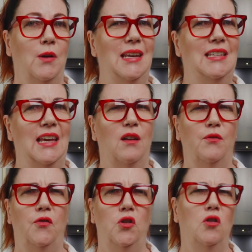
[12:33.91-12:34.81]
we need to add a
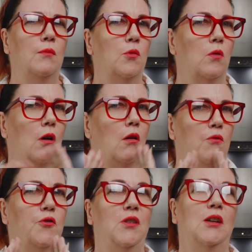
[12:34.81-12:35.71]
few more whole
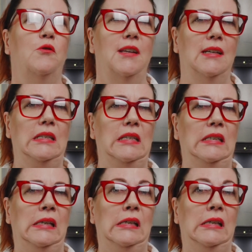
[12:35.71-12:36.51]
food ingredients.